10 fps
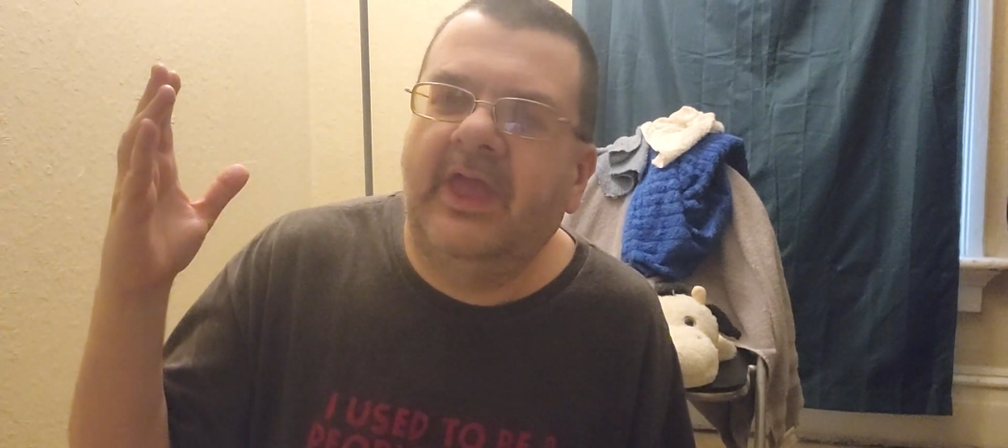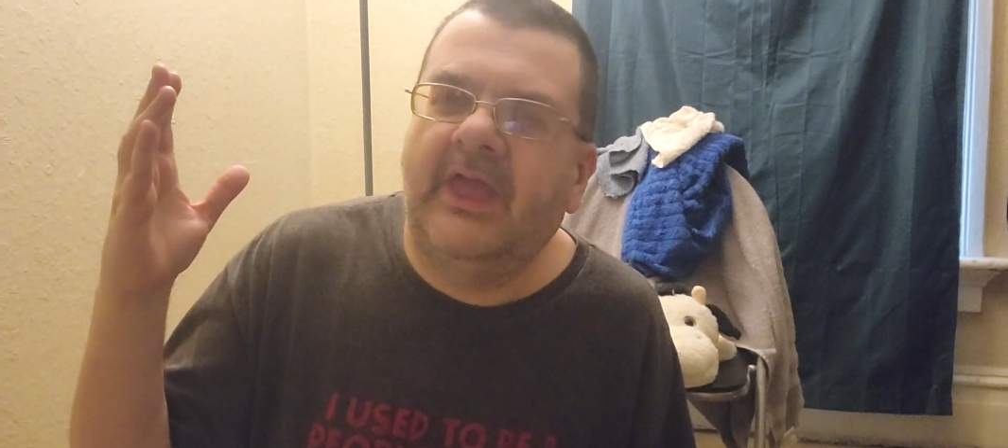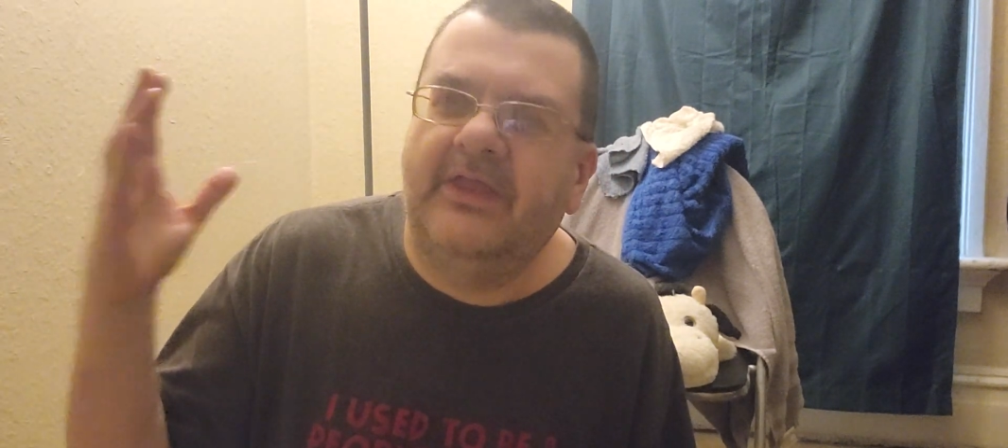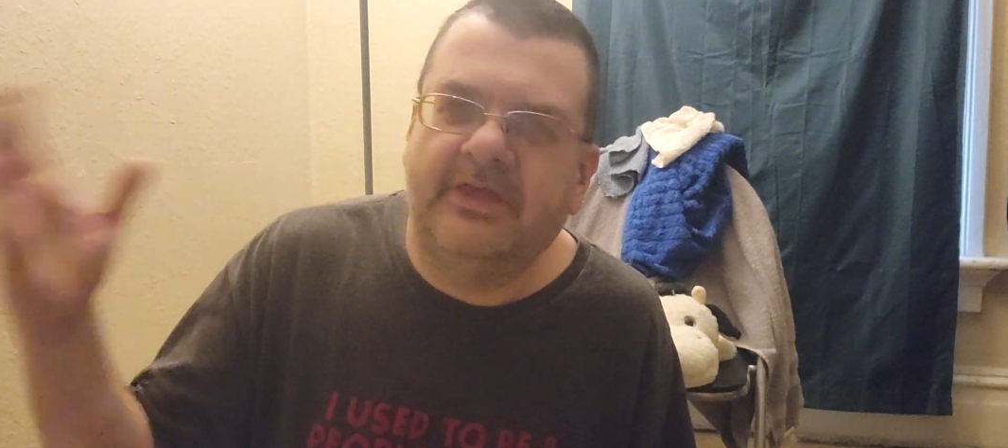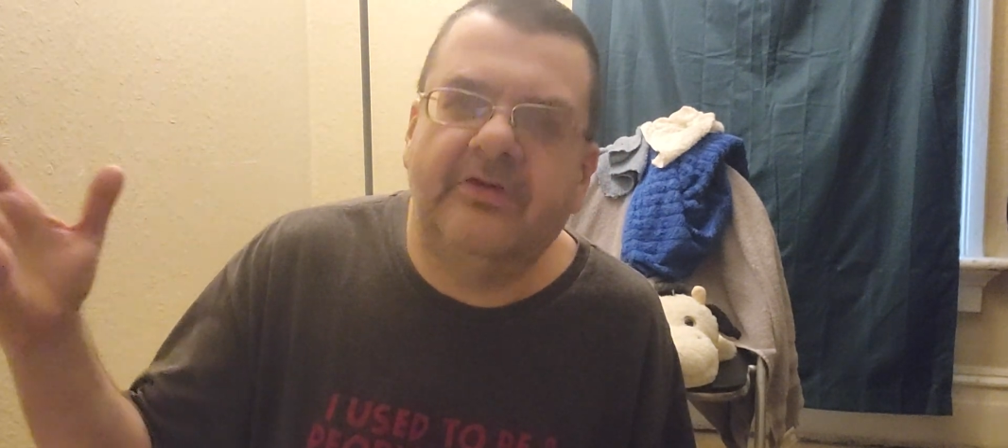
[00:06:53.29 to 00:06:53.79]

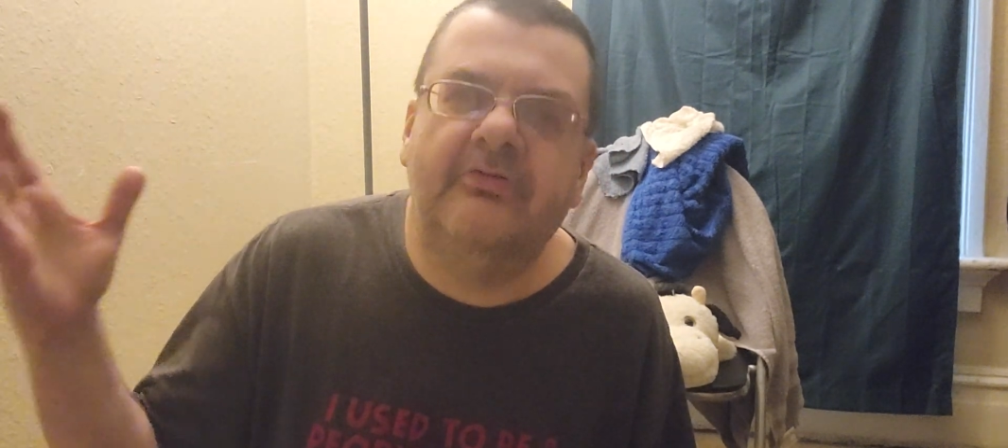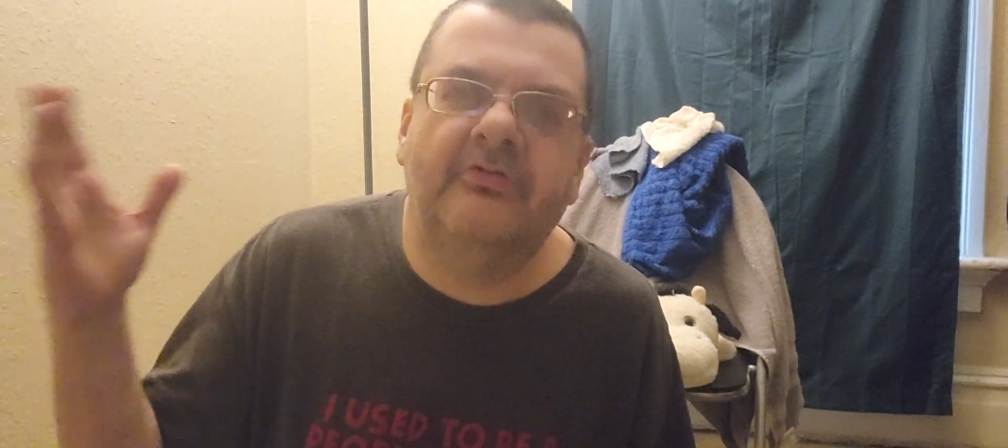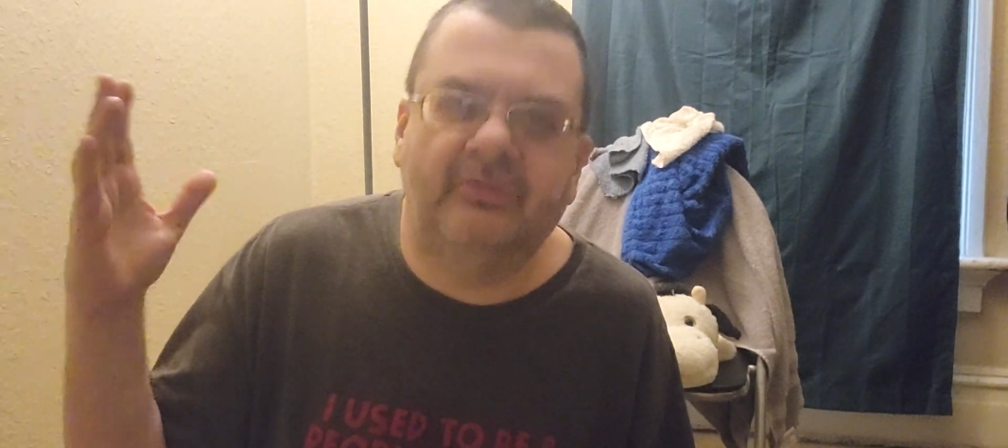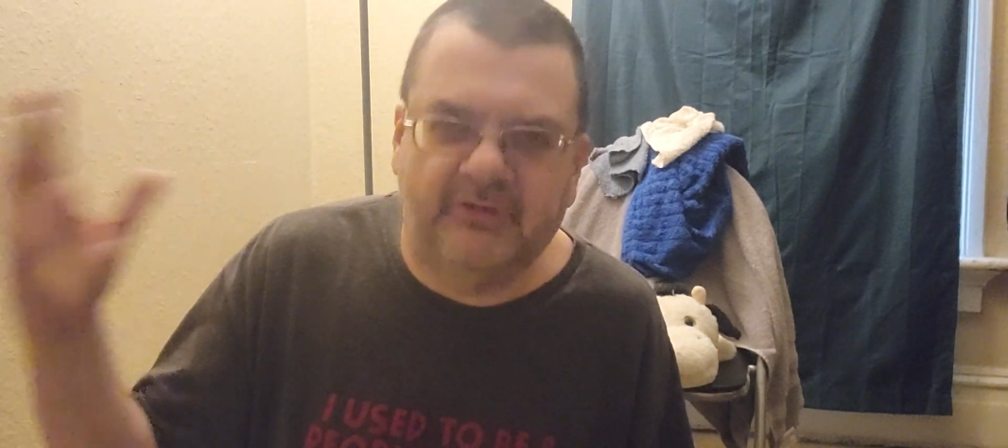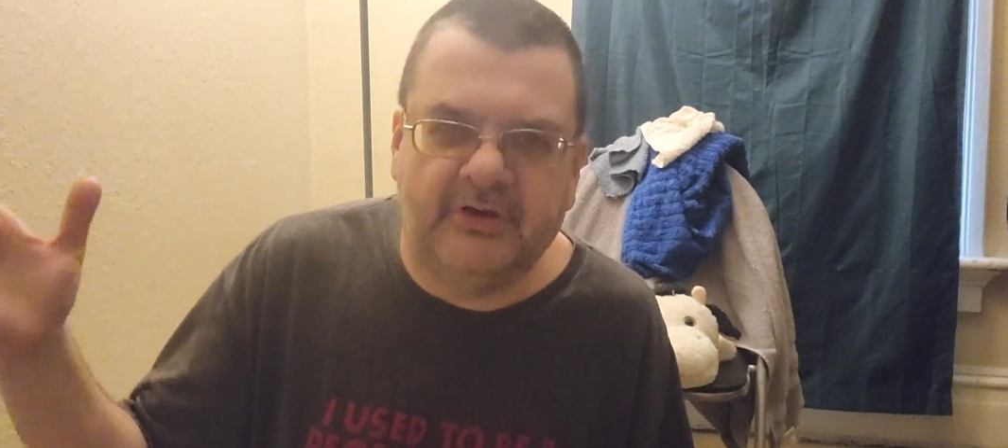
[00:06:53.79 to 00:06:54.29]
and he's
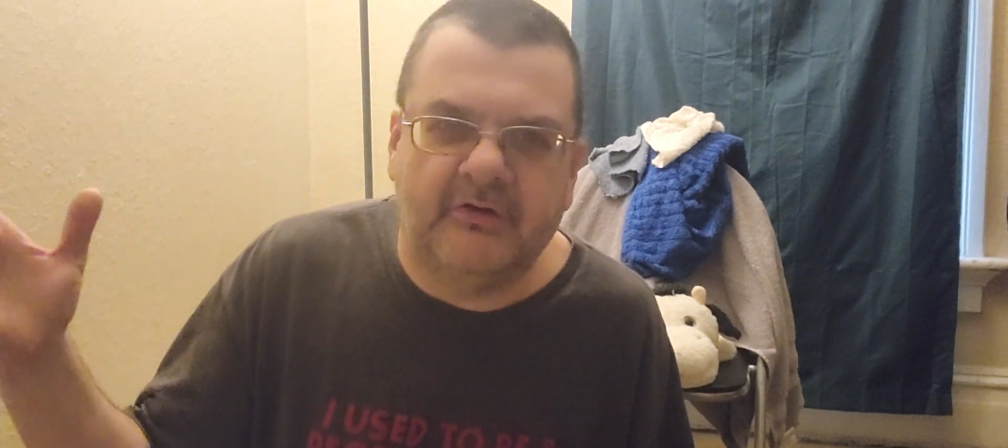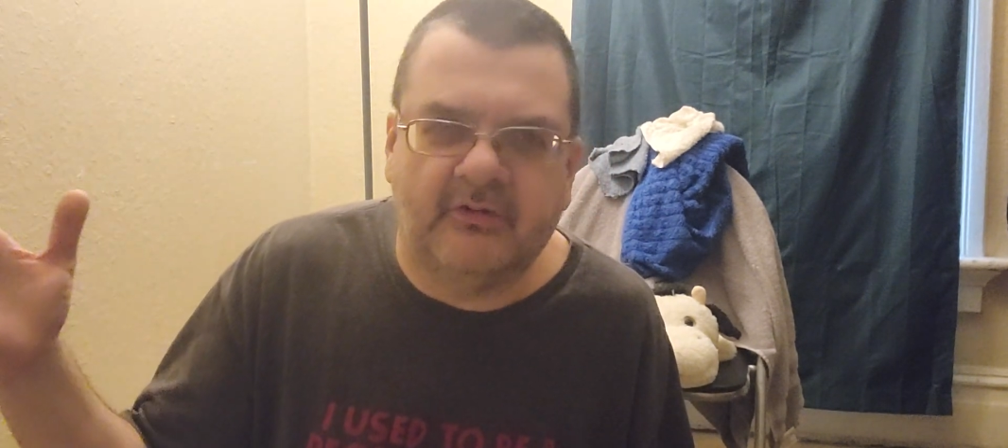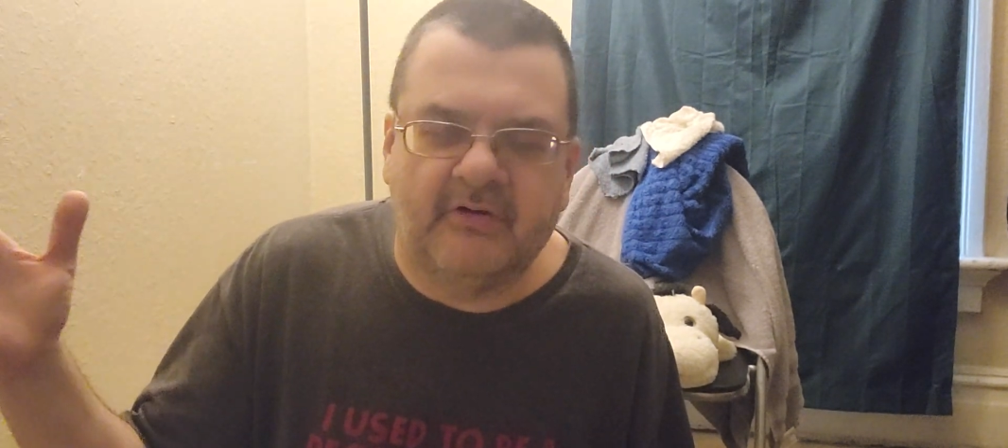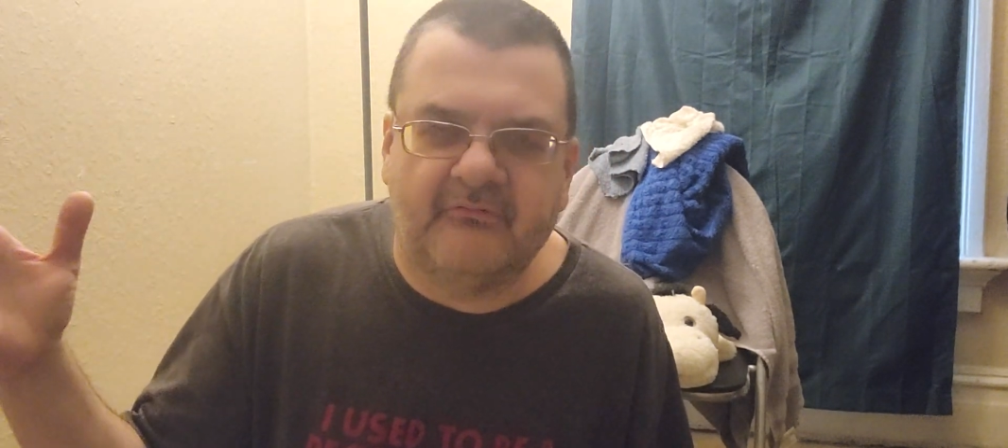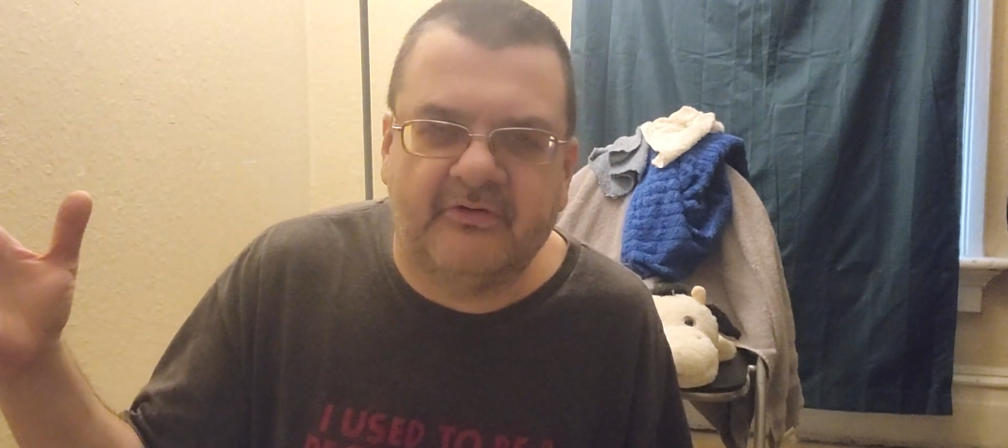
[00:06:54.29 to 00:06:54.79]
the
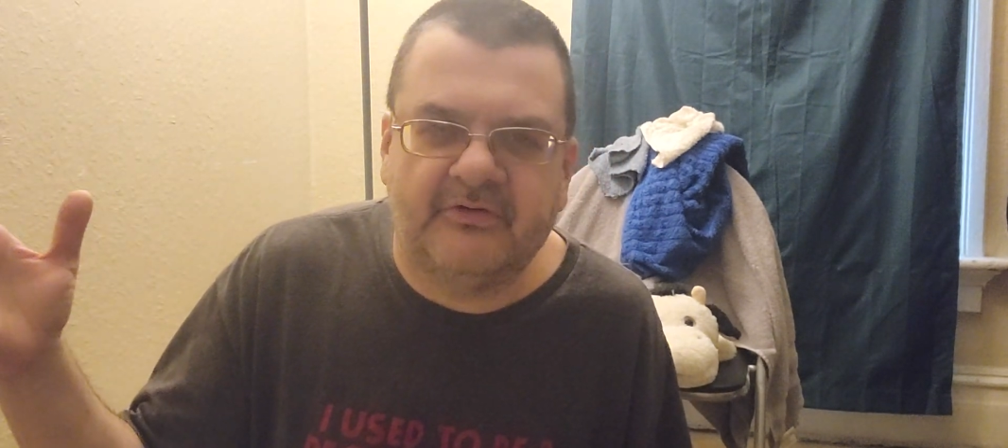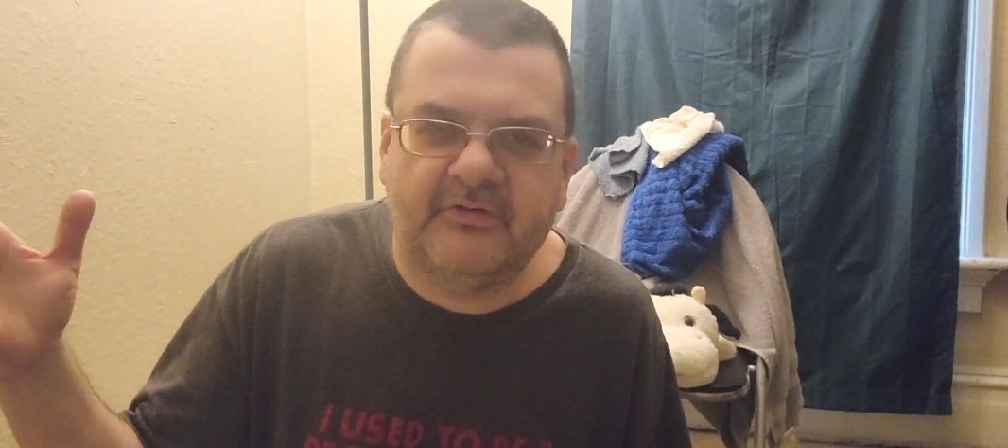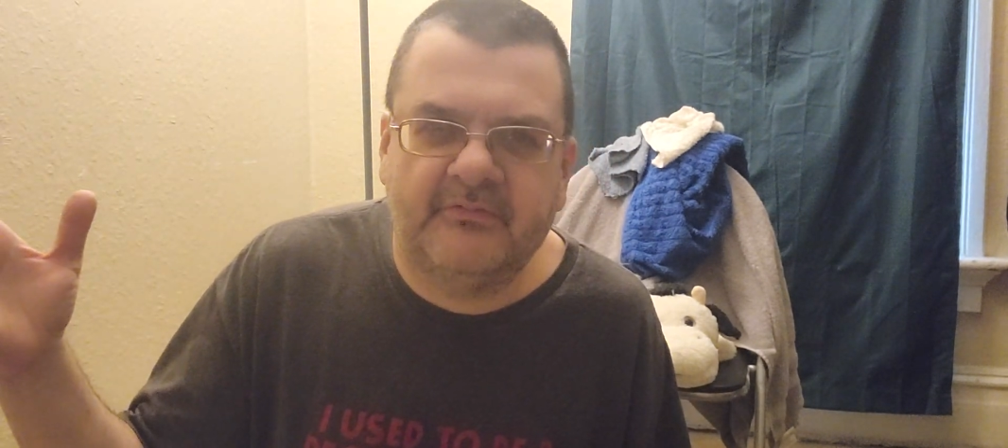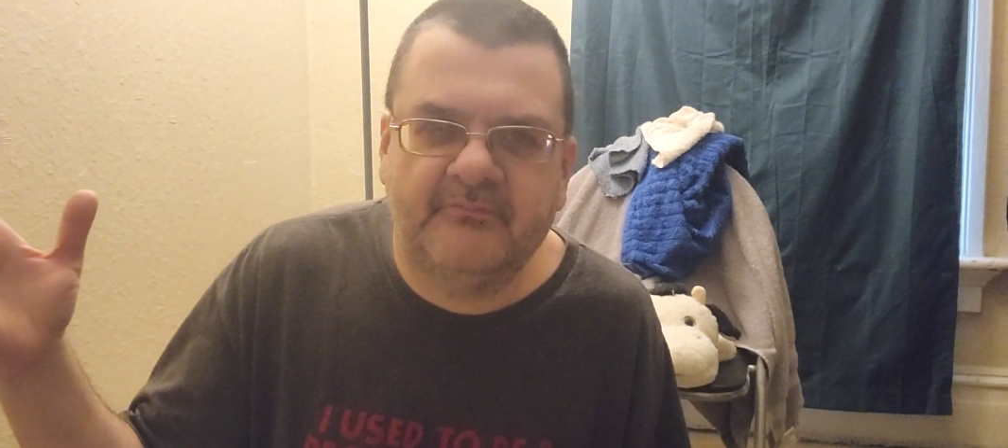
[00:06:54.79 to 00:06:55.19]
leader of it.